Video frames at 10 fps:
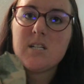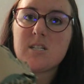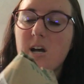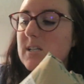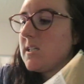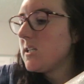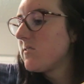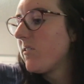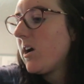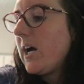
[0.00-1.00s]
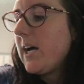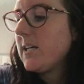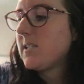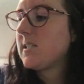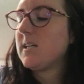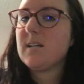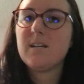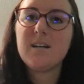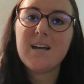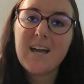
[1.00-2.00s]
sausage for us
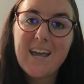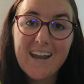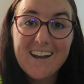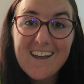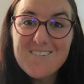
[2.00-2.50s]
and